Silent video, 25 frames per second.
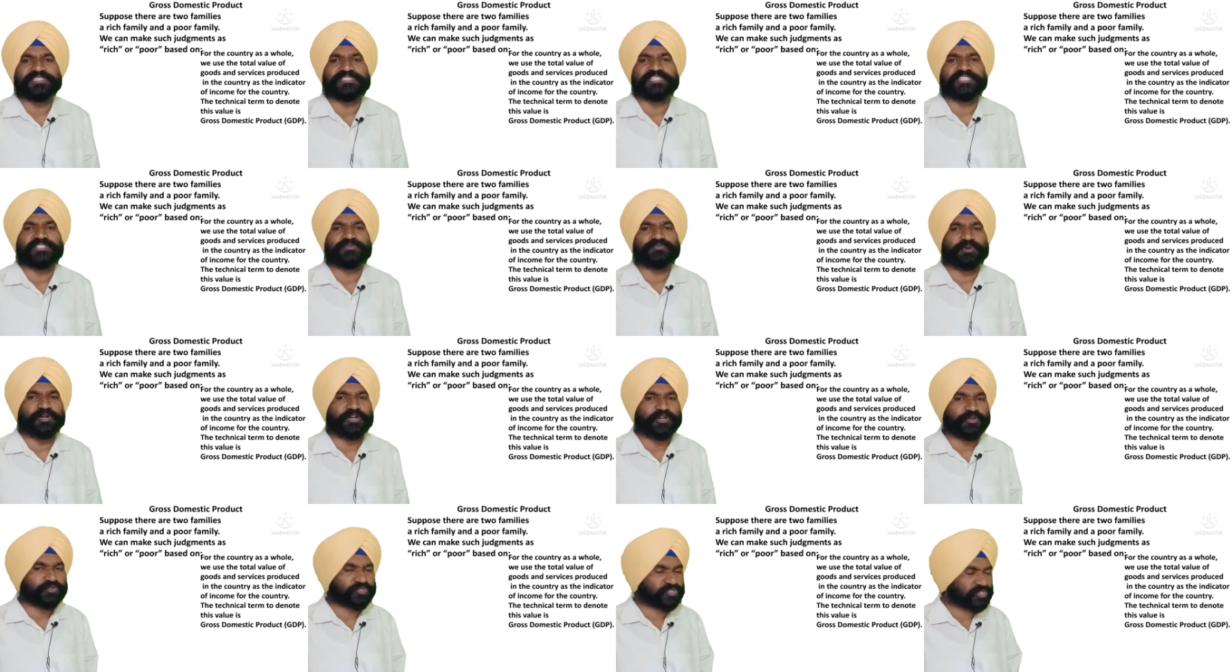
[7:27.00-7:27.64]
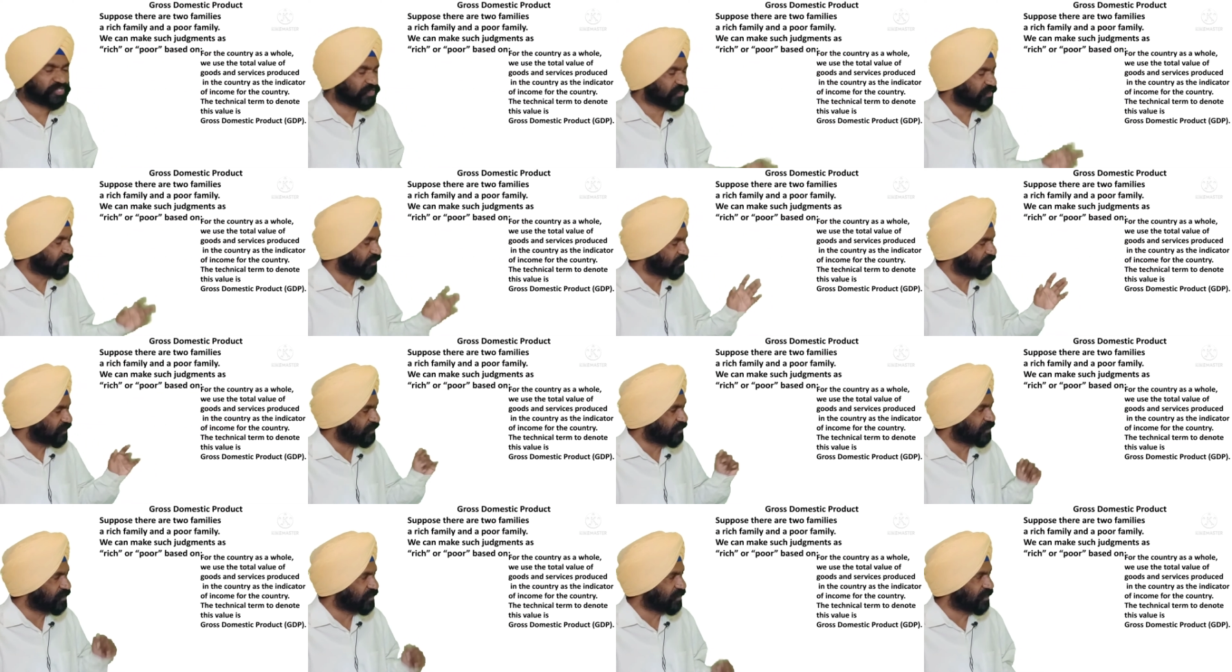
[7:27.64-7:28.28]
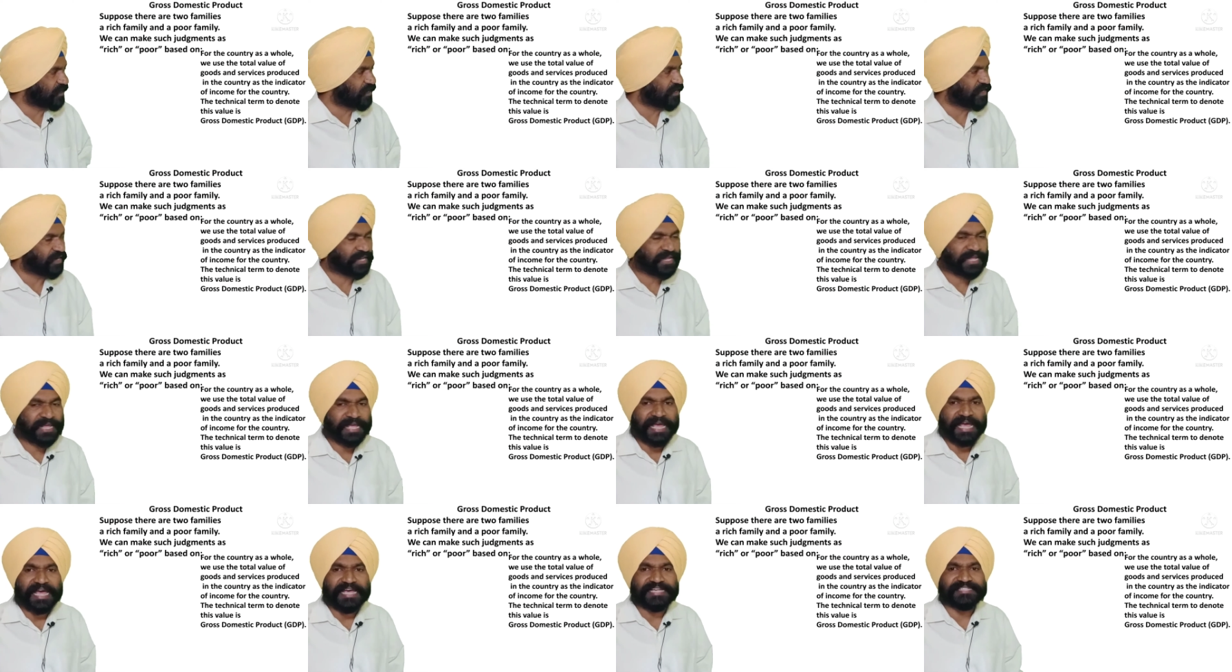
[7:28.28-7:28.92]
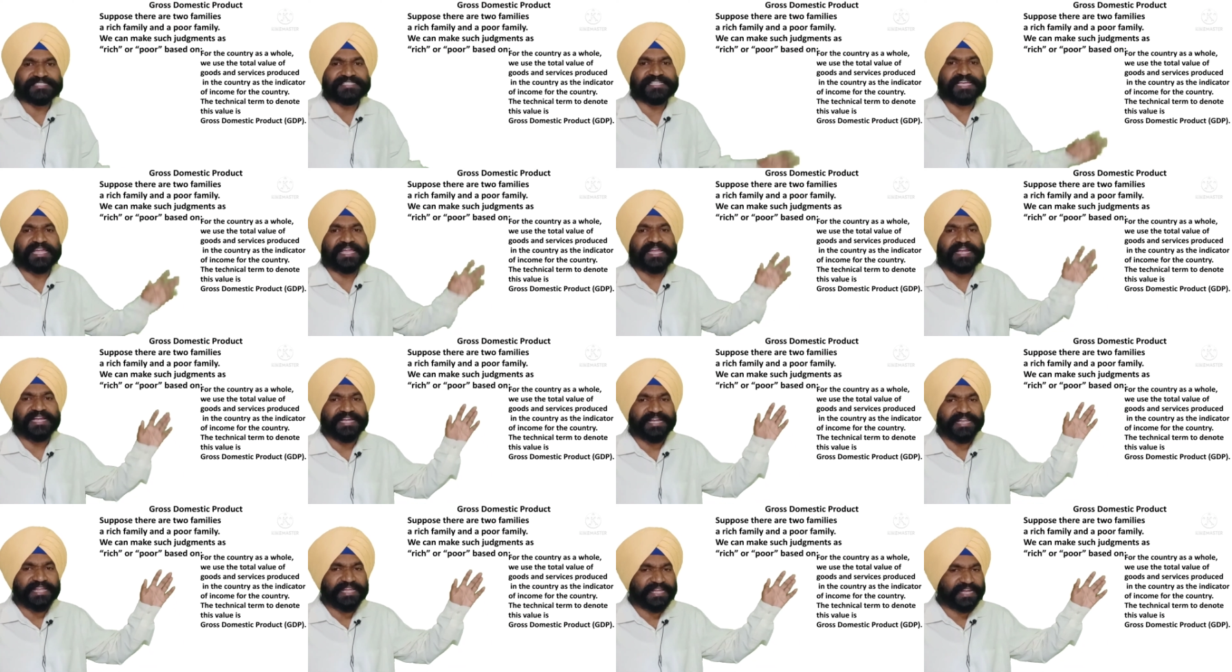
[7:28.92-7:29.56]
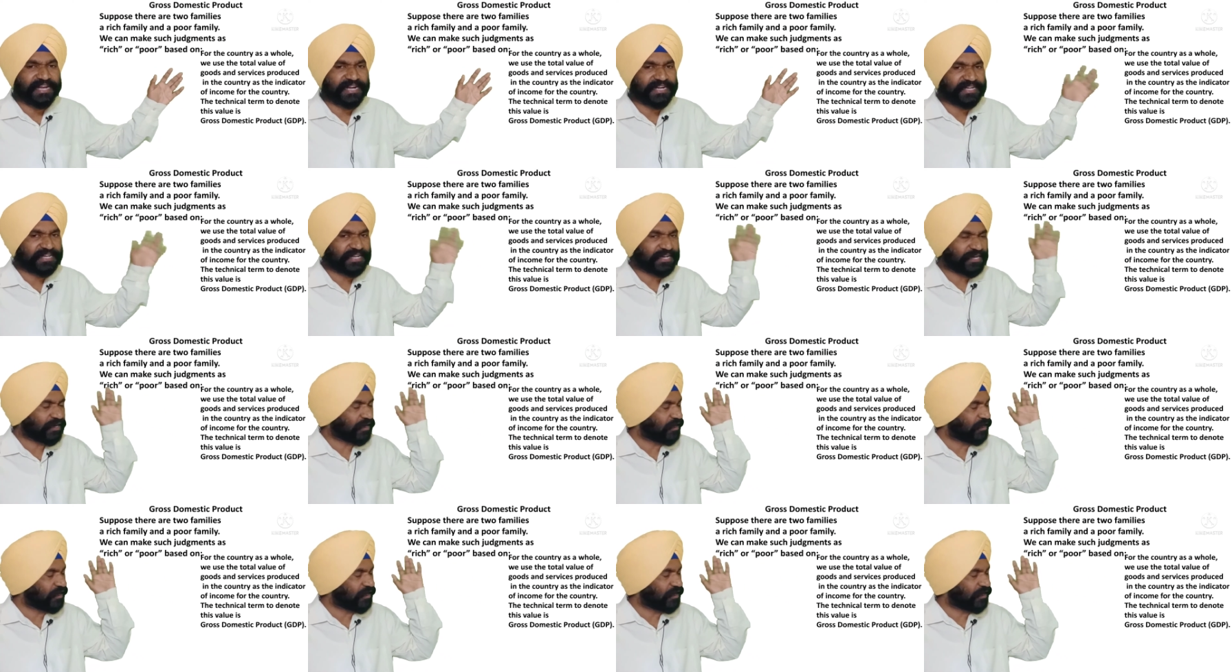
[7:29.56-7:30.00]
produced in that country as the indicator or